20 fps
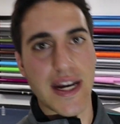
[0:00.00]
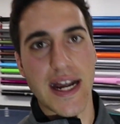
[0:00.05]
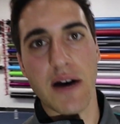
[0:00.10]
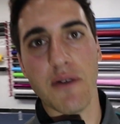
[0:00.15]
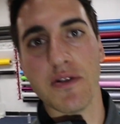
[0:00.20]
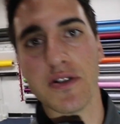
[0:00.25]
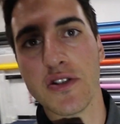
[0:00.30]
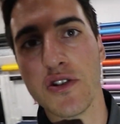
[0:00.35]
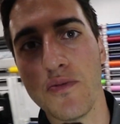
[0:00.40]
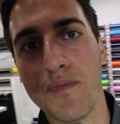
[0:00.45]
it
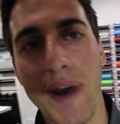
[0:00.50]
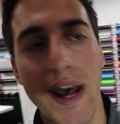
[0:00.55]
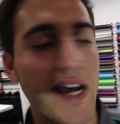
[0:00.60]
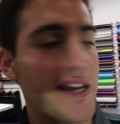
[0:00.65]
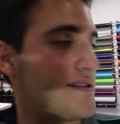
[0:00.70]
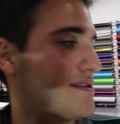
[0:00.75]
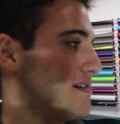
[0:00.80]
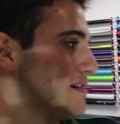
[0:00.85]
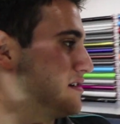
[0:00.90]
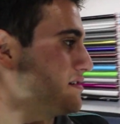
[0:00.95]
out with 2
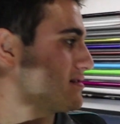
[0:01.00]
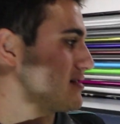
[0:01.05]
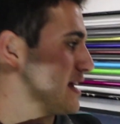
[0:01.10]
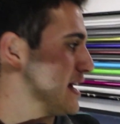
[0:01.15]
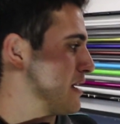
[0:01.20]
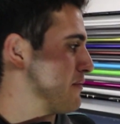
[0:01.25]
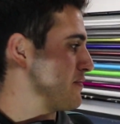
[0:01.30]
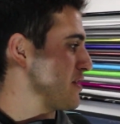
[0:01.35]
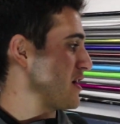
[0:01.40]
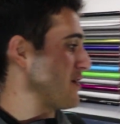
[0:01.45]
passes,
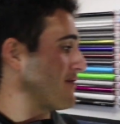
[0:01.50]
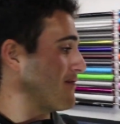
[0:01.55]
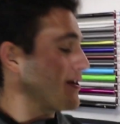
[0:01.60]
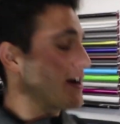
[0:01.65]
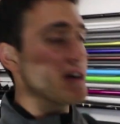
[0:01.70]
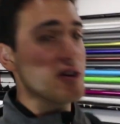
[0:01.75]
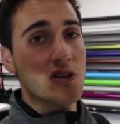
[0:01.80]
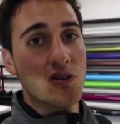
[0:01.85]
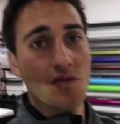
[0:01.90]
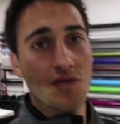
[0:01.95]
and we got
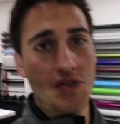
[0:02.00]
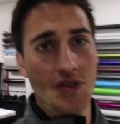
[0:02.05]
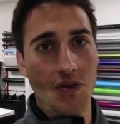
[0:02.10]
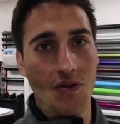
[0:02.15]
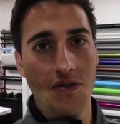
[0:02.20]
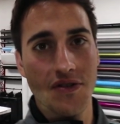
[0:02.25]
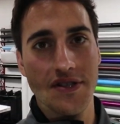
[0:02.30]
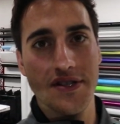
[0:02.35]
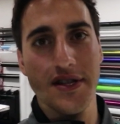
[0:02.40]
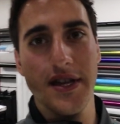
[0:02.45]
very good
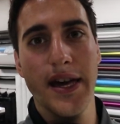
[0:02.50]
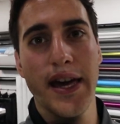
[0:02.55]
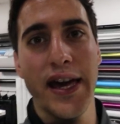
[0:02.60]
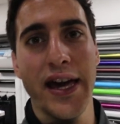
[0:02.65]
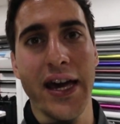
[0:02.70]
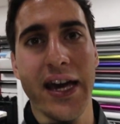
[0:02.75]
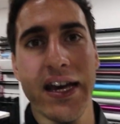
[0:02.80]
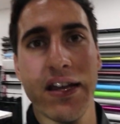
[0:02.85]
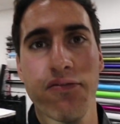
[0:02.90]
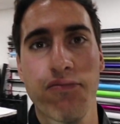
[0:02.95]
results.
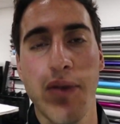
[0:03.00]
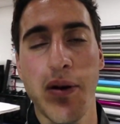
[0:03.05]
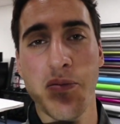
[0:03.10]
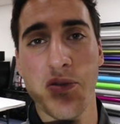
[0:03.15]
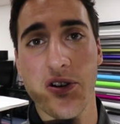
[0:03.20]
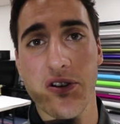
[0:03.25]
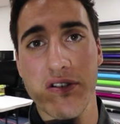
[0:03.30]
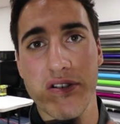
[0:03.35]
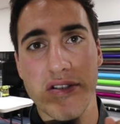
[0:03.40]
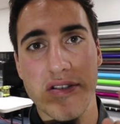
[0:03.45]
And
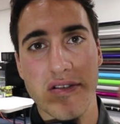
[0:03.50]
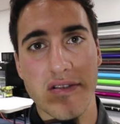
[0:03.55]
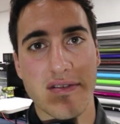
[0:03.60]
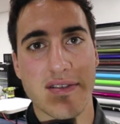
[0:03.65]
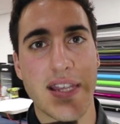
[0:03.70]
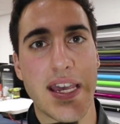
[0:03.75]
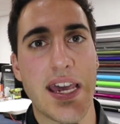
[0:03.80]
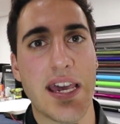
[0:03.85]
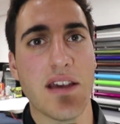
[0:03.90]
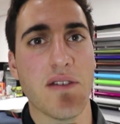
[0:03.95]
remember,
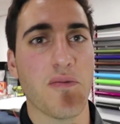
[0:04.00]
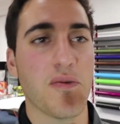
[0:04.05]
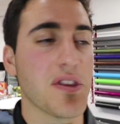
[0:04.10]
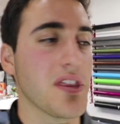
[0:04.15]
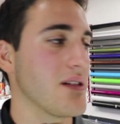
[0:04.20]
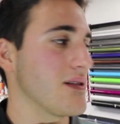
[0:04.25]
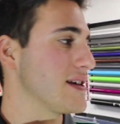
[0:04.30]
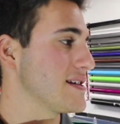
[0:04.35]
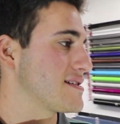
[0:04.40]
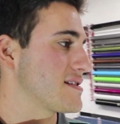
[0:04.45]
stay with
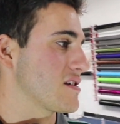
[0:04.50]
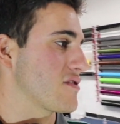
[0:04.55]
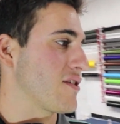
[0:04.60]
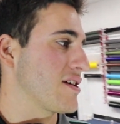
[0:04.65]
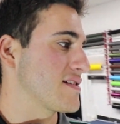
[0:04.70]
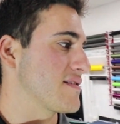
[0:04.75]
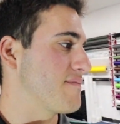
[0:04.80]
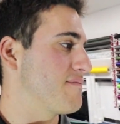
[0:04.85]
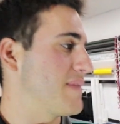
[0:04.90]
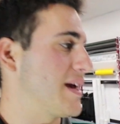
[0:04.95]
the least
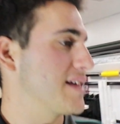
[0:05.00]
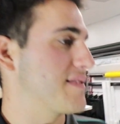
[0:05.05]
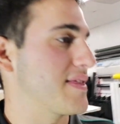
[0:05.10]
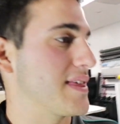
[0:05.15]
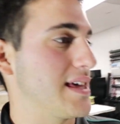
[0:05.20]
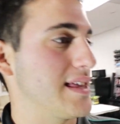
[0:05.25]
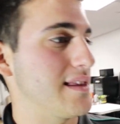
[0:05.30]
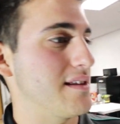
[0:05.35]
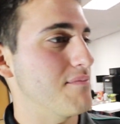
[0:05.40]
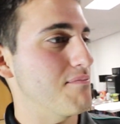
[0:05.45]
aggressive
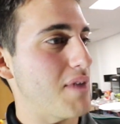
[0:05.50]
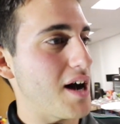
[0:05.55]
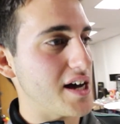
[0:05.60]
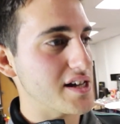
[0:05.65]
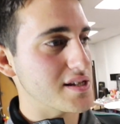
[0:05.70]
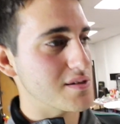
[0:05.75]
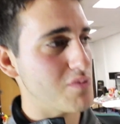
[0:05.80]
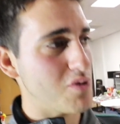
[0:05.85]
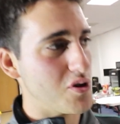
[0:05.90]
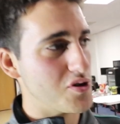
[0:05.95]
method
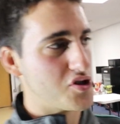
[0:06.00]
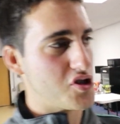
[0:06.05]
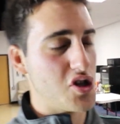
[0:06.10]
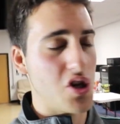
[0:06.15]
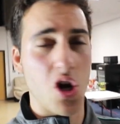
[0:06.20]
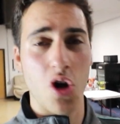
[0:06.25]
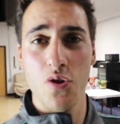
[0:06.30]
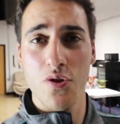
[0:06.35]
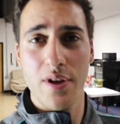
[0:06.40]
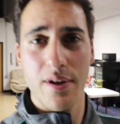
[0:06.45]
possible so you
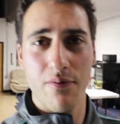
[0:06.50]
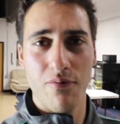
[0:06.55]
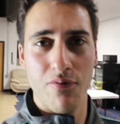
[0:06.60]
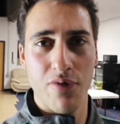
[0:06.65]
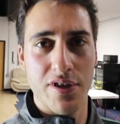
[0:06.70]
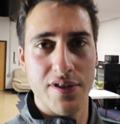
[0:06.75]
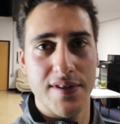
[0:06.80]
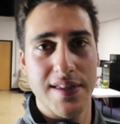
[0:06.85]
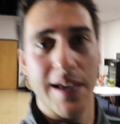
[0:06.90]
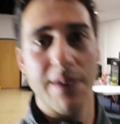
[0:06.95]
don't
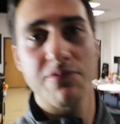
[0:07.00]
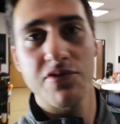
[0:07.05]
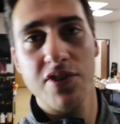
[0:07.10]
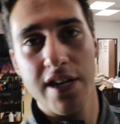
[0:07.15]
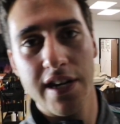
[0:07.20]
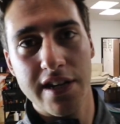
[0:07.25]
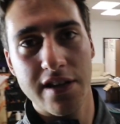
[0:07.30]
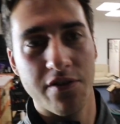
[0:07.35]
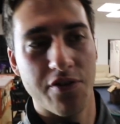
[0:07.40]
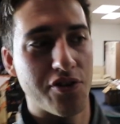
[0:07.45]
risk
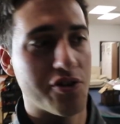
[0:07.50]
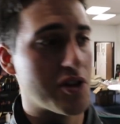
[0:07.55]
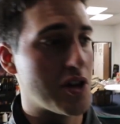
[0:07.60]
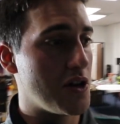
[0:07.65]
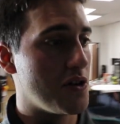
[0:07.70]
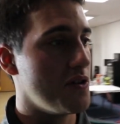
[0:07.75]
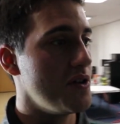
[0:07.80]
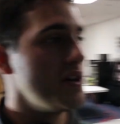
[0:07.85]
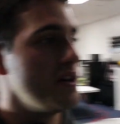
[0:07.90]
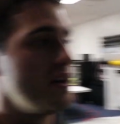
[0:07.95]
damaging any clear coat.